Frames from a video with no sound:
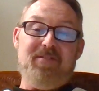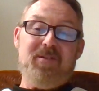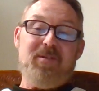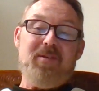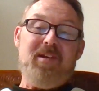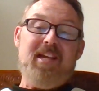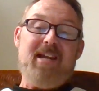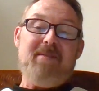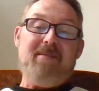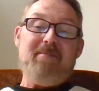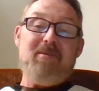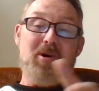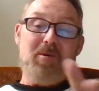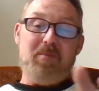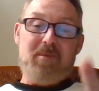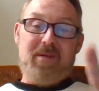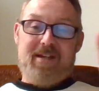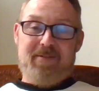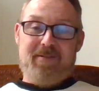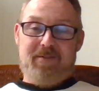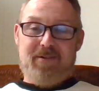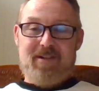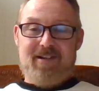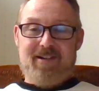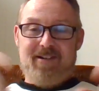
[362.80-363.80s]
you came home and you
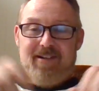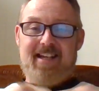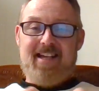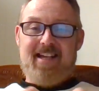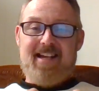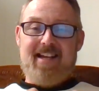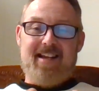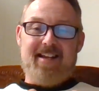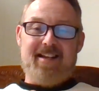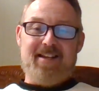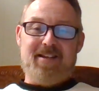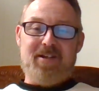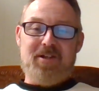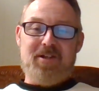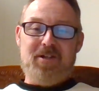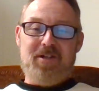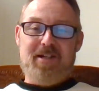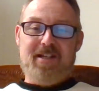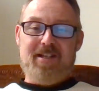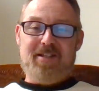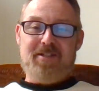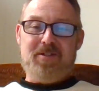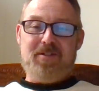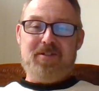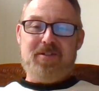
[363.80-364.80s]
have a dog or cat and it,
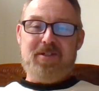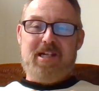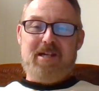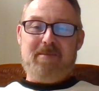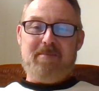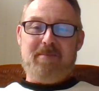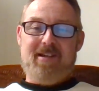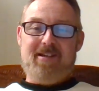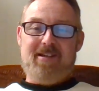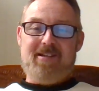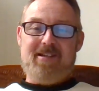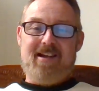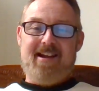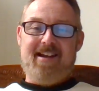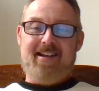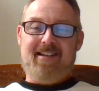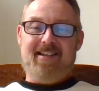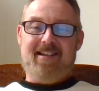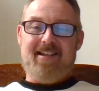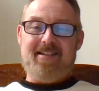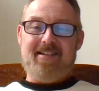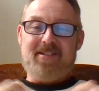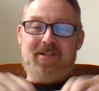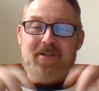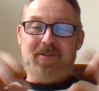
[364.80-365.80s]
it stood up on its hind
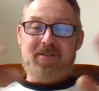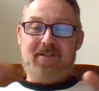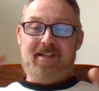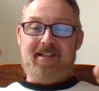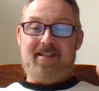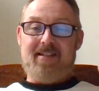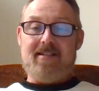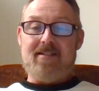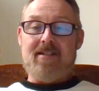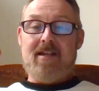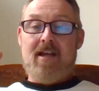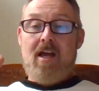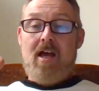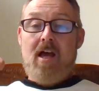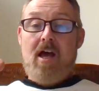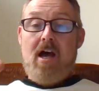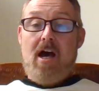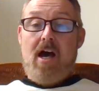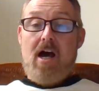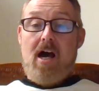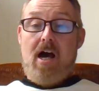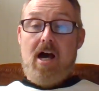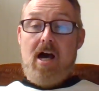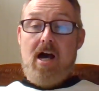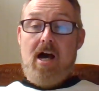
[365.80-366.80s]
legs and goes like this,
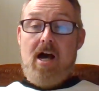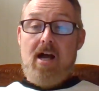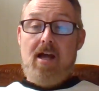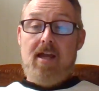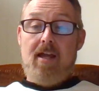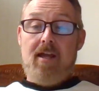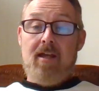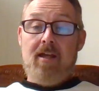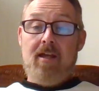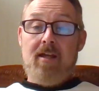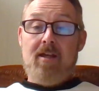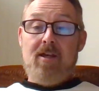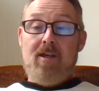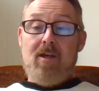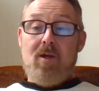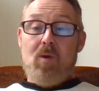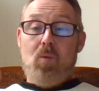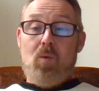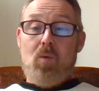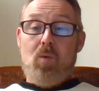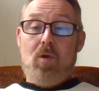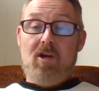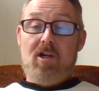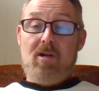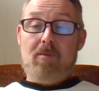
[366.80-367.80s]
hi,
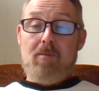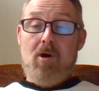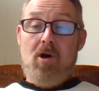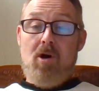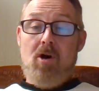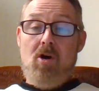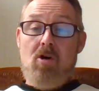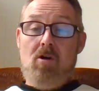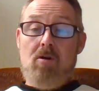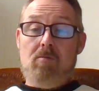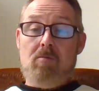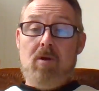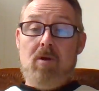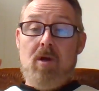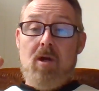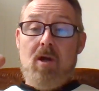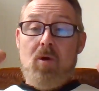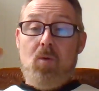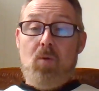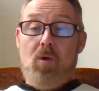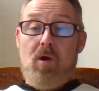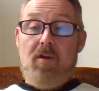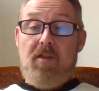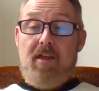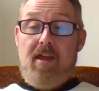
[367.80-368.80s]
welcome home.
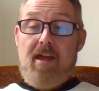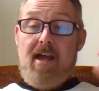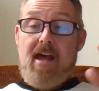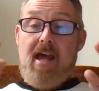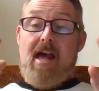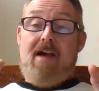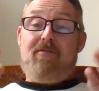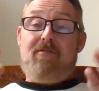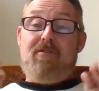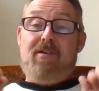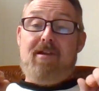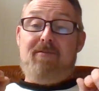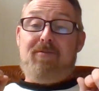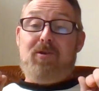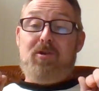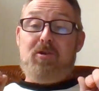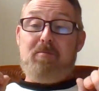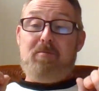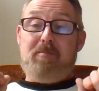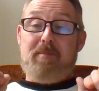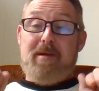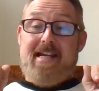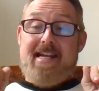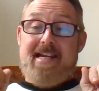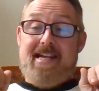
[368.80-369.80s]
Where the F have you
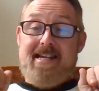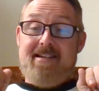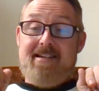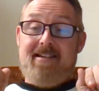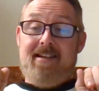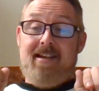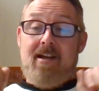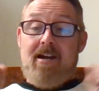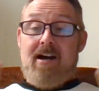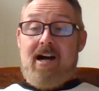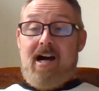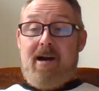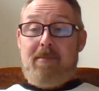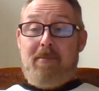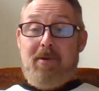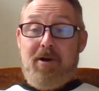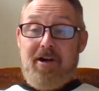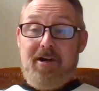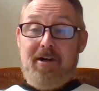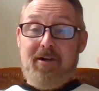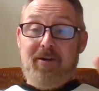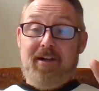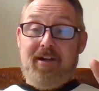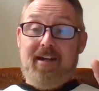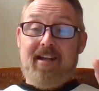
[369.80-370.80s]
been? I'm
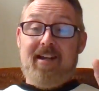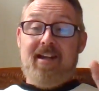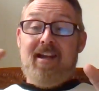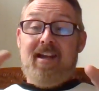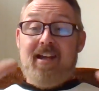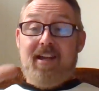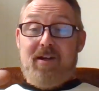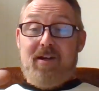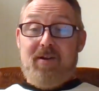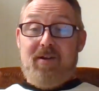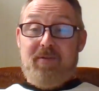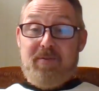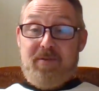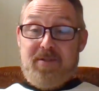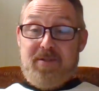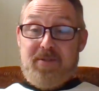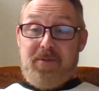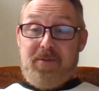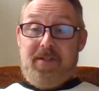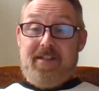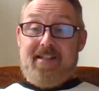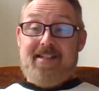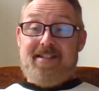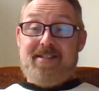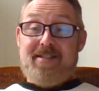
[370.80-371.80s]
hungry. You know, if it was
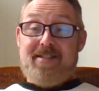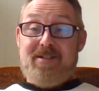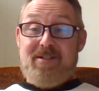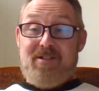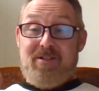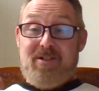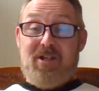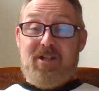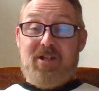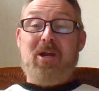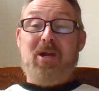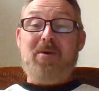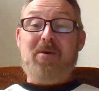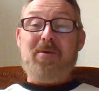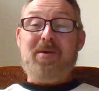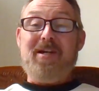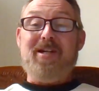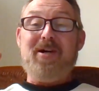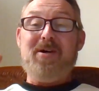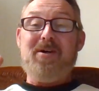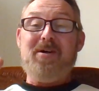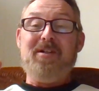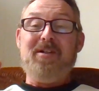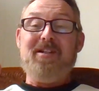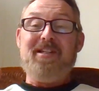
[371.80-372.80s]
doing this to you, you would
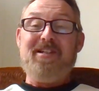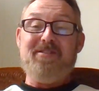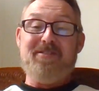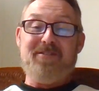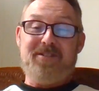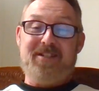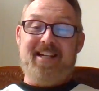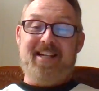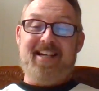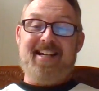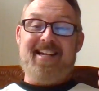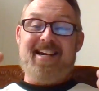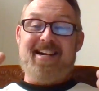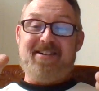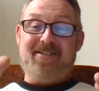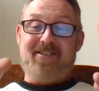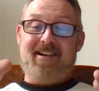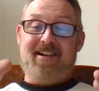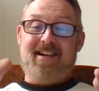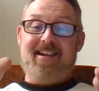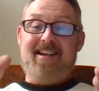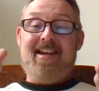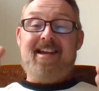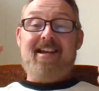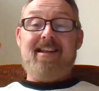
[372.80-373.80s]
totally freak out,
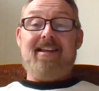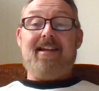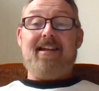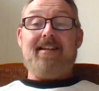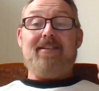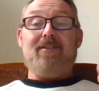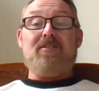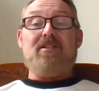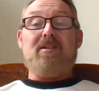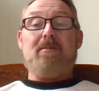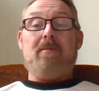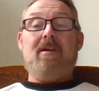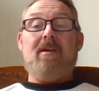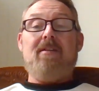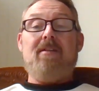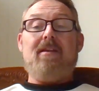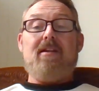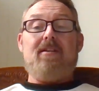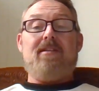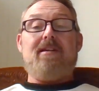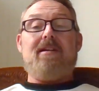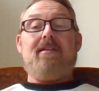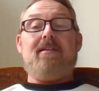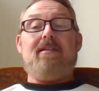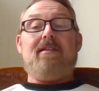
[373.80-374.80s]
right? Like there's some, that,
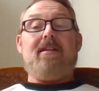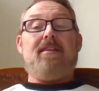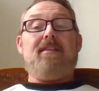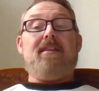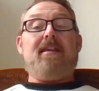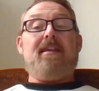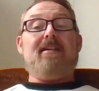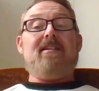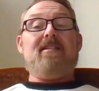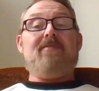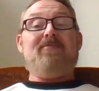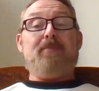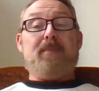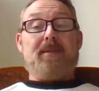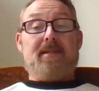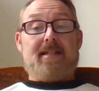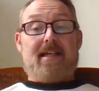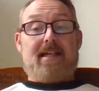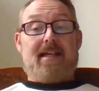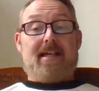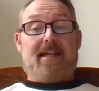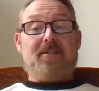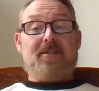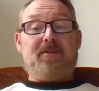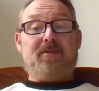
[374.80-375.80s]
that, that thing's
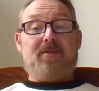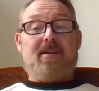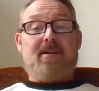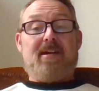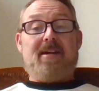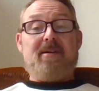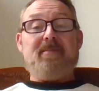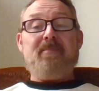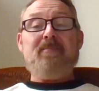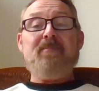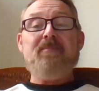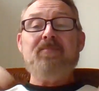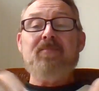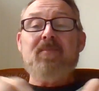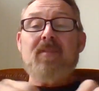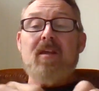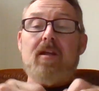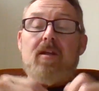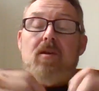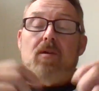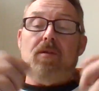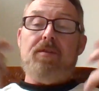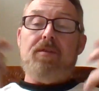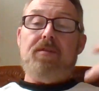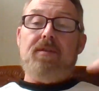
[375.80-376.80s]
possessed, right?
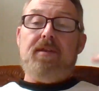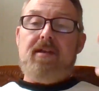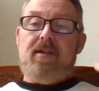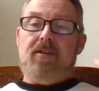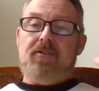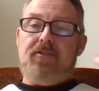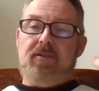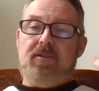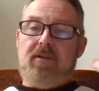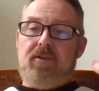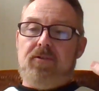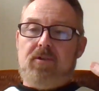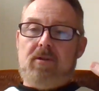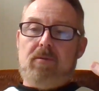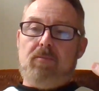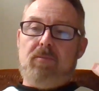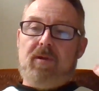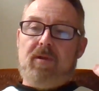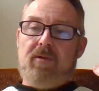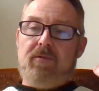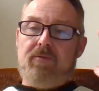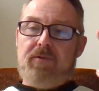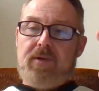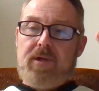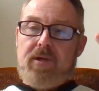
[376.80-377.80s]
Now, this is
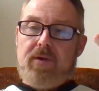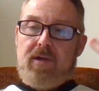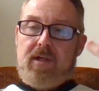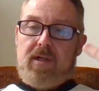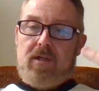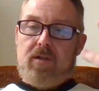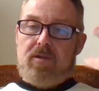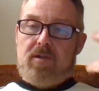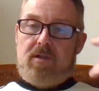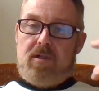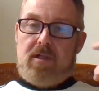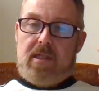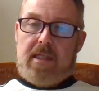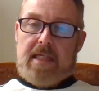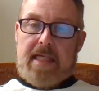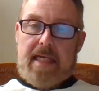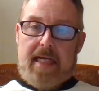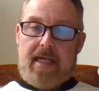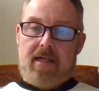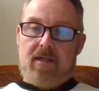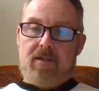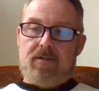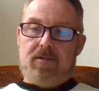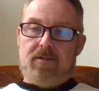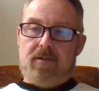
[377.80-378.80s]
something very unique
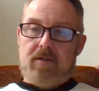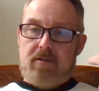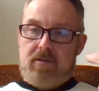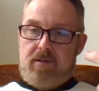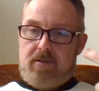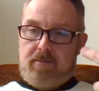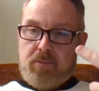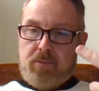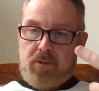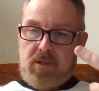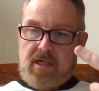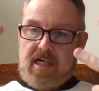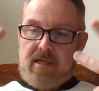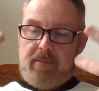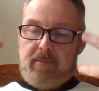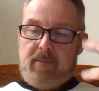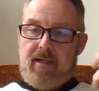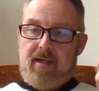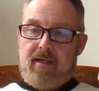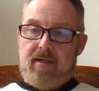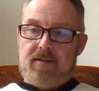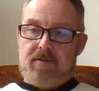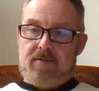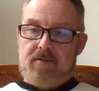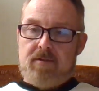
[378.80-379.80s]
to, to
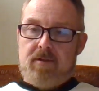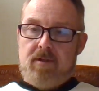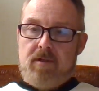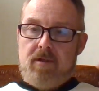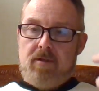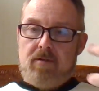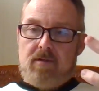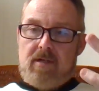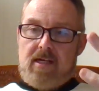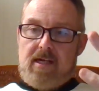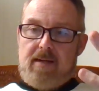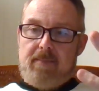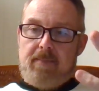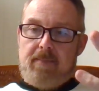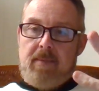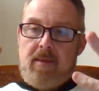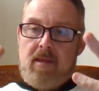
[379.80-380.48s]
primates, right?